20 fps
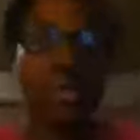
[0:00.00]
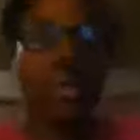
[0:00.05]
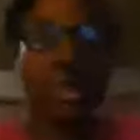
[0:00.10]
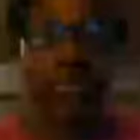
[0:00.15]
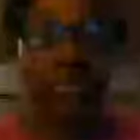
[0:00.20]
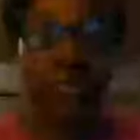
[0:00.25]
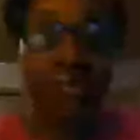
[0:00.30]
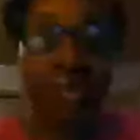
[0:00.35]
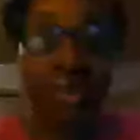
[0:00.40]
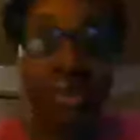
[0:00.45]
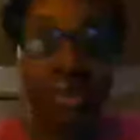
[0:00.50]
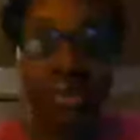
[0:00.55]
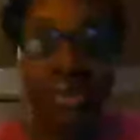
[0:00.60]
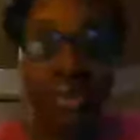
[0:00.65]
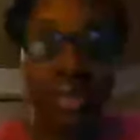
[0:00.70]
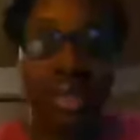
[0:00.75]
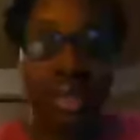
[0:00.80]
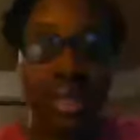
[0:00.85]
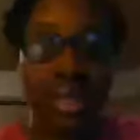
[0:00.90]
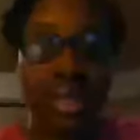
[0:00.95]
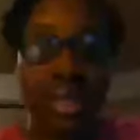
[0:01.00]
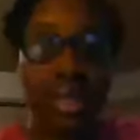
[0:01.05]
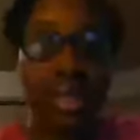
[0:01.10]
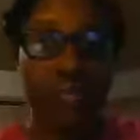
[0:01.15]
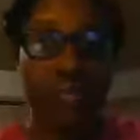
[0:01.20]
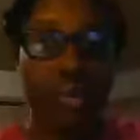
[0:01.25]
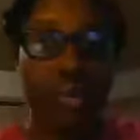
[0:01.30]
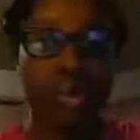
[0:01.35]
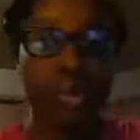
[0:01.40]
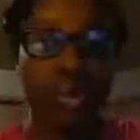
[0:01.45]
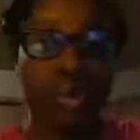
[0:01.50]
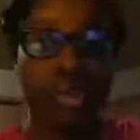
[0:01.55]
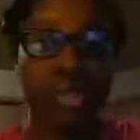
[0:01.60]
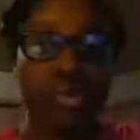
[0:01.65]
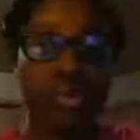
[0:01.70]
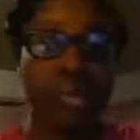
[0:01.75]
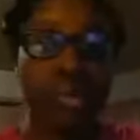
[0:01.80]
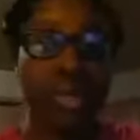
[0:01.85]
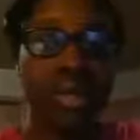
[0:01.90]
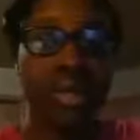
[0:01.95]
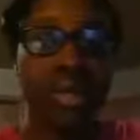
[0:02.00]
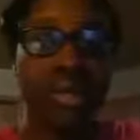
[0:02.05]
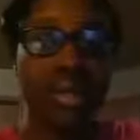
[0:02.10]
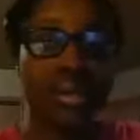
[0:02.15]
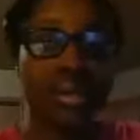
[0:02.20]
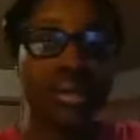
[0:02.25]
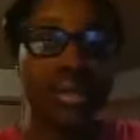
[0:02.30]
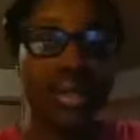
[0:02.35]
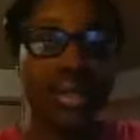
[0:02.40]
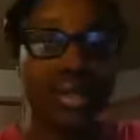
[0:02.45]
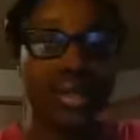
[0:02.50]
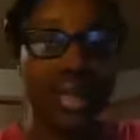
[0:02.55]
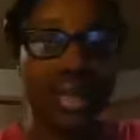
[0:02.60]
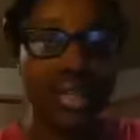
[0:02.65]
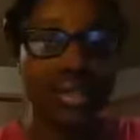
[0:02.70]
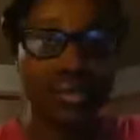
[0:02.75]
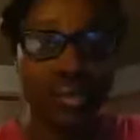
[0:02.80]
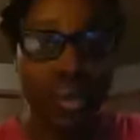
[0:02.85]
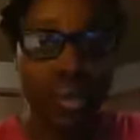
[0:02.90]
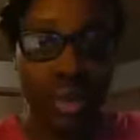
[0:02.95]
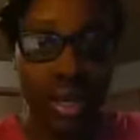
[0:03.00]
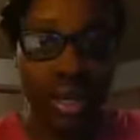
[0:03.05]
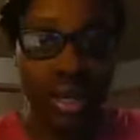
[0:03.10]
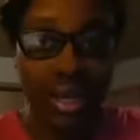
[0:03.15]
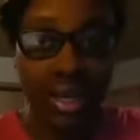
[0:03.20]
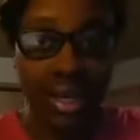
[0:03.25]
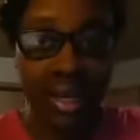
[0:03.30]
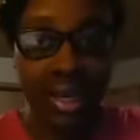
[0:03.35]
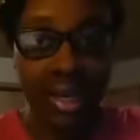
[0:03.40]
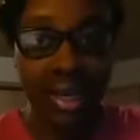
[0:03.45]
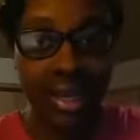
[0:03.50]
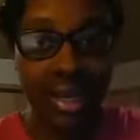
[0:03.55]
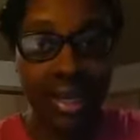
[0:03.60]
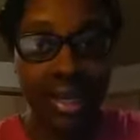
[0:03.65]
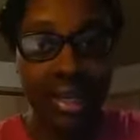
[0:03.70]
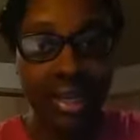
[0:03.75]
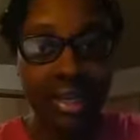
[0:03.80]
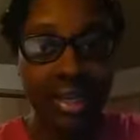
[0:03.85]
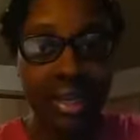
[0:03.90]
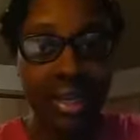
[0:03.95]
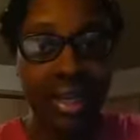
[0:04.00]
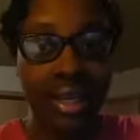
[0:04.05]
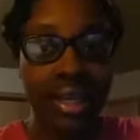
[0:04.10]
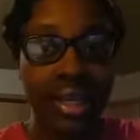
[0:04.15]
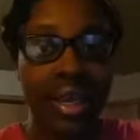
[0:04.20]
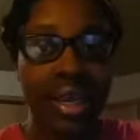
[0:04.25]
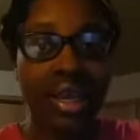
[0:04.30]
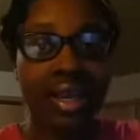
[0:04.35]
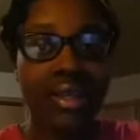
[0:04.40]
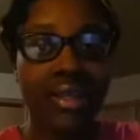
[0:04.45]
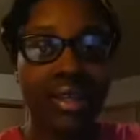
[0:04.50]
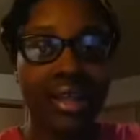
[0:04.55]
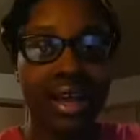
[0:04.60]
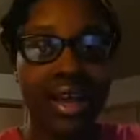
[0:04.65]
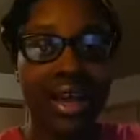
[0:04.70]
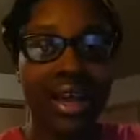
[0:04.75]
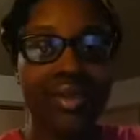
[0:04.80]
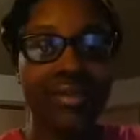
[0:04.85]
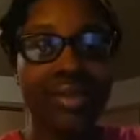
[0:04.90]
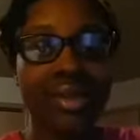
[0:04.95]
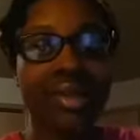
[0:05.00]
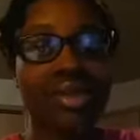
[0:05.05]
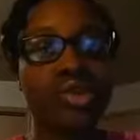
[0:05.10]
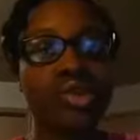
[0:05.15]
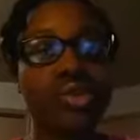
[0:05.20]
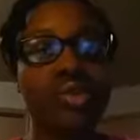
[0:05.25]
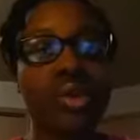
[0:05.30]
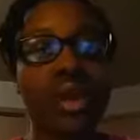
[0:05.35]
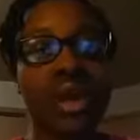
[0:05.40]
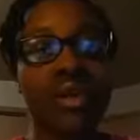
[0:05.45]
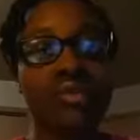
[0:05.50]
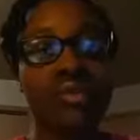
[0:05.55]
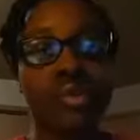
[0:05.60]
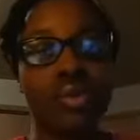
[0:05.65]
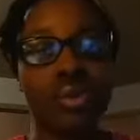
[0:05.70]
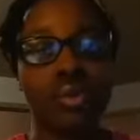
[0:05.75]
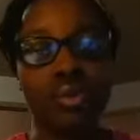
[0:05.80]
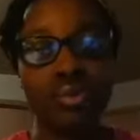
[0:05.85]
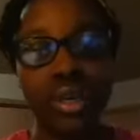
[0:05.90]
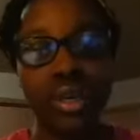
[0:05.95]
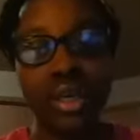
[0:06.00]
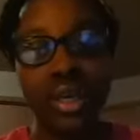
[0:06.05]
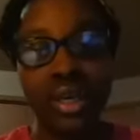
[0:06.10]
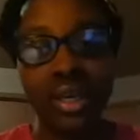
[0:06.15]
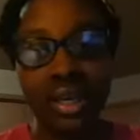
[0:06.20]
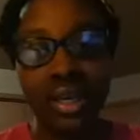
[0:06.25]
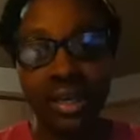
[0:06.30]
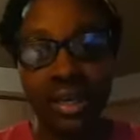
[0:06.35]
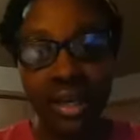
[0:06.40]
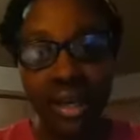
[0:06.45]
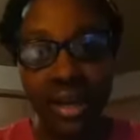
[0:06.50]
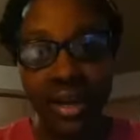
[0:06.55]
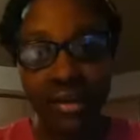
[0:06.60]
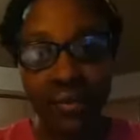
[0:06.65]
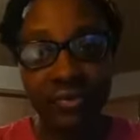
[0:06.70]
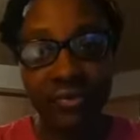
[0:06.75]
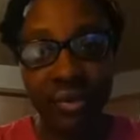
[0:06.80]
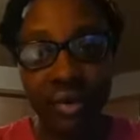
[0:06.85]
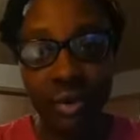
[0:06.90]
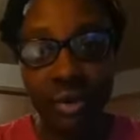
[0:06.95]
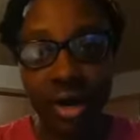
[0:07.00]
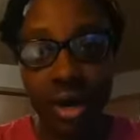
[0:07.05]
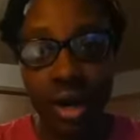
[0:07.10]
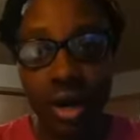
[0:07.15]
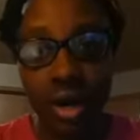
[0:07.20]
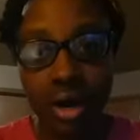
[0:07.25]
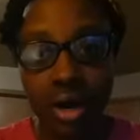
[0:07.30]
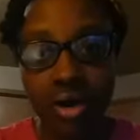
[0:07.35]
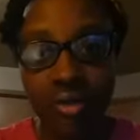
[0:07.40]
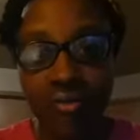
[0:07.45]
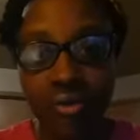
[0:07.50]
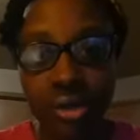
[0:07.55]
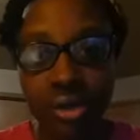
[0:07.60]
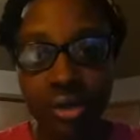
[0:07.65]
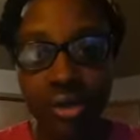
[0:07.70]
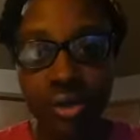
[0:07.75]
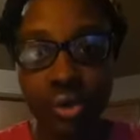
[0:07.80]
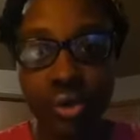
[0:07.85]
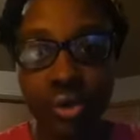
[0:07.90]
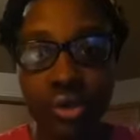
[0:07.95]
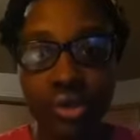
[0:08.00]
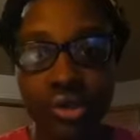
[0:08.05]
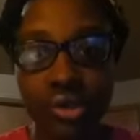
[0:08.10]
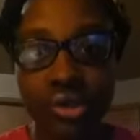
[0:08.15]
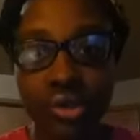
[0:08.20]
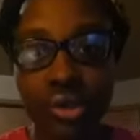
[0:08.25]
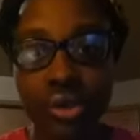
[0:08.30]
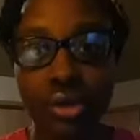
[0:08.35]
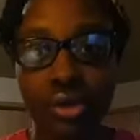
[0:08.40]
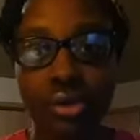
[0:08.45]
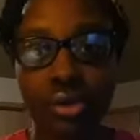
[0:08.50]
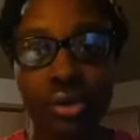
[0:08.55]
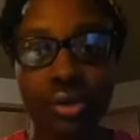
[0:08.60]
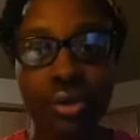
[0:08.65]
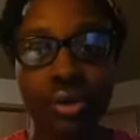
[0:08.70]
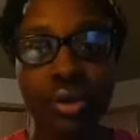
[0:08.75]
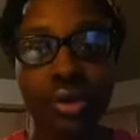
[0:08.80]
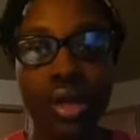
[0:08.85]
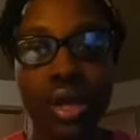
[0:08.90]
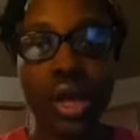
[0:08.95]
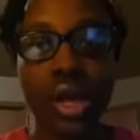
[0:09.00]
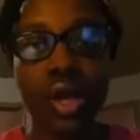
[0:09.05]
the first thing, if you're going to be successful at anything in life, is you have to be careful of your circle.